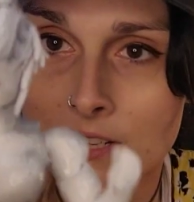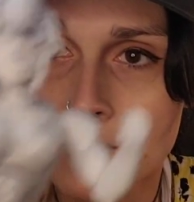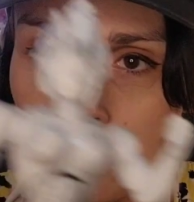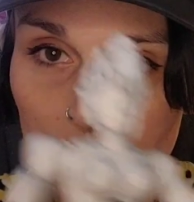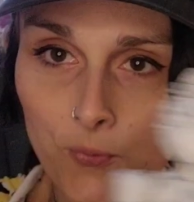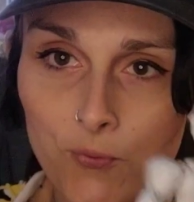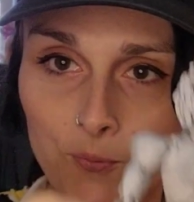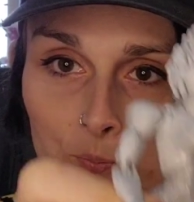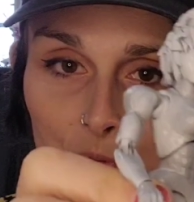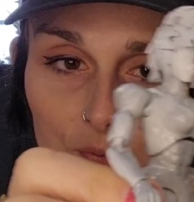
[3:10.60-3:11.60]
Just,
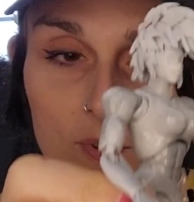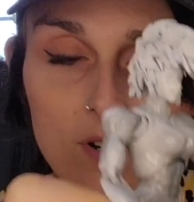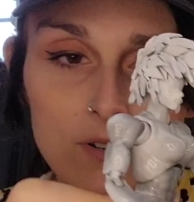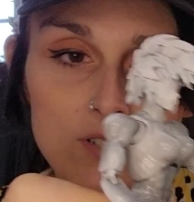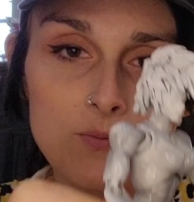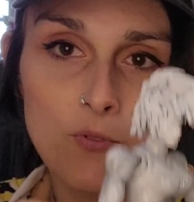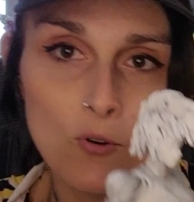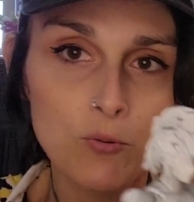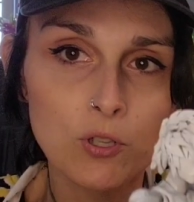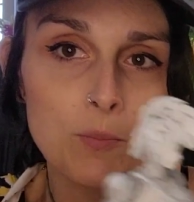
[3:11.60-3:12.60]
throw a
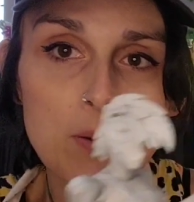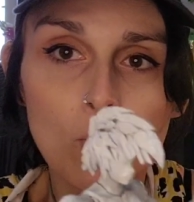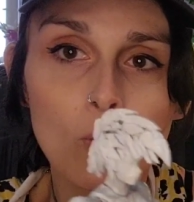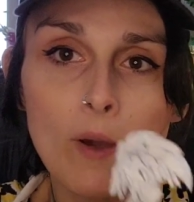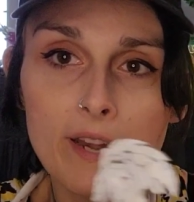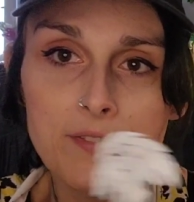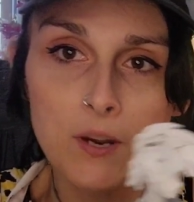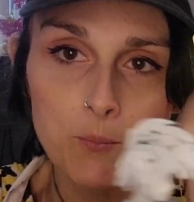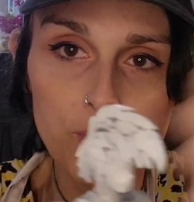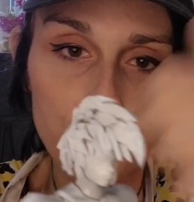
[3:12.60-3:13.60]
little bit more white in
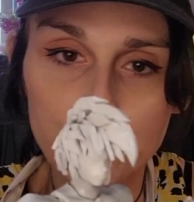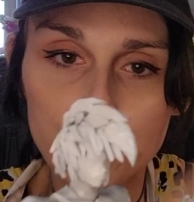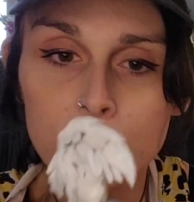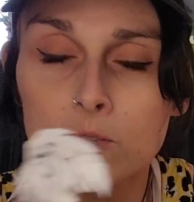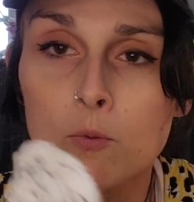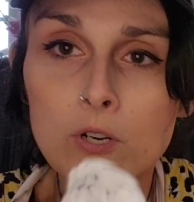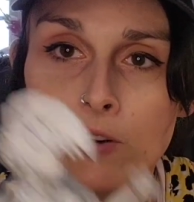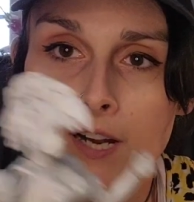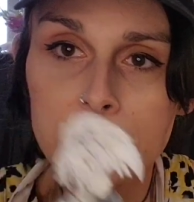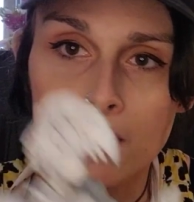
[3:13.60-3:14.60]
there, a little more
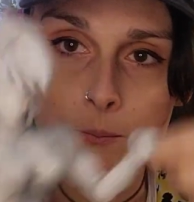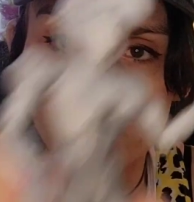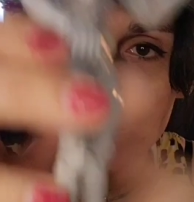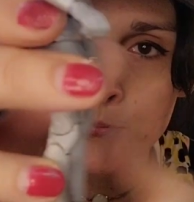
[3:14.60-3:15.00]
gray in there.